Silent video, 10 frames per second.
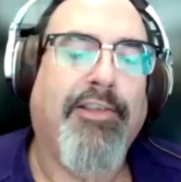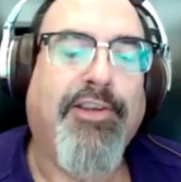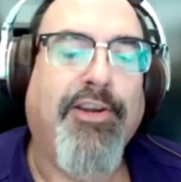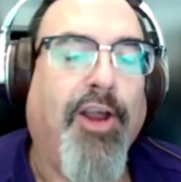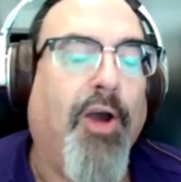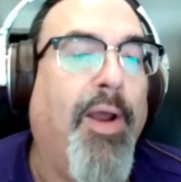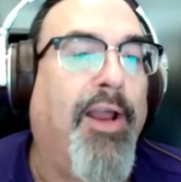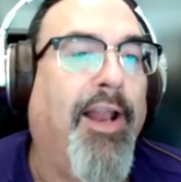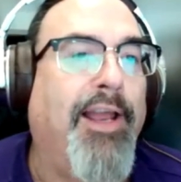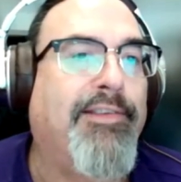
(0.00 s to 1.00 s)
still go
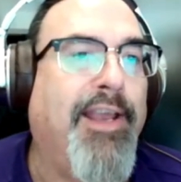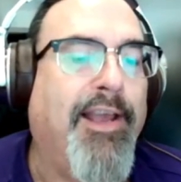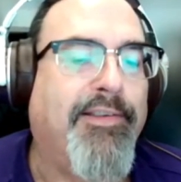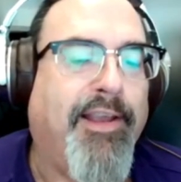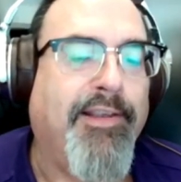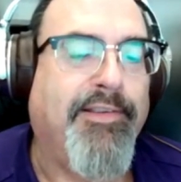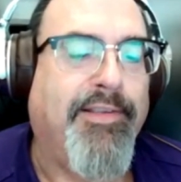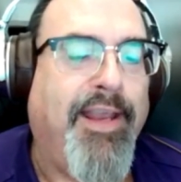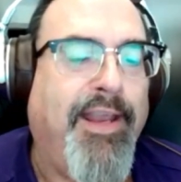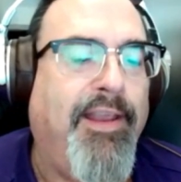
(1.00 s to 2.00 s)
Iglesias because
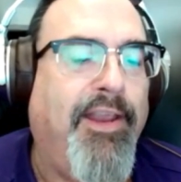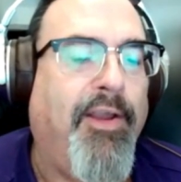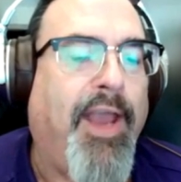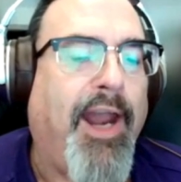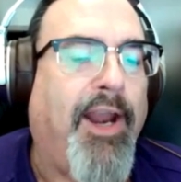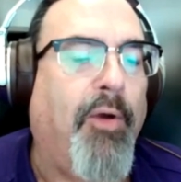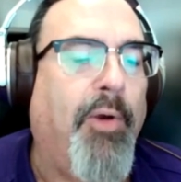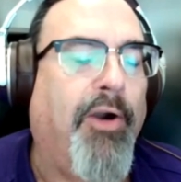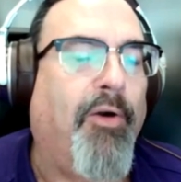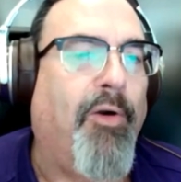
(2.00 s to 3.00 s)
you got to go with
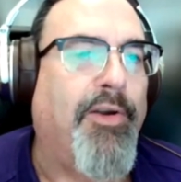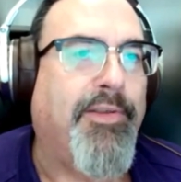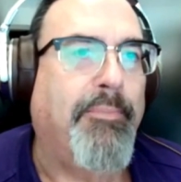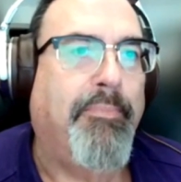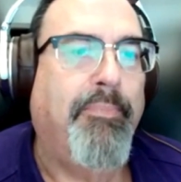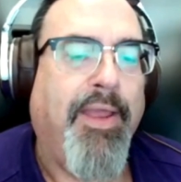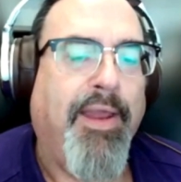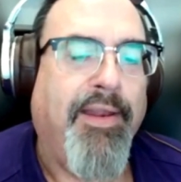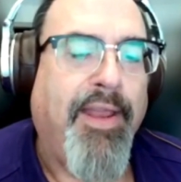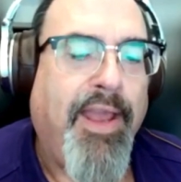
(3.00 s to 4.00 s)
your horse in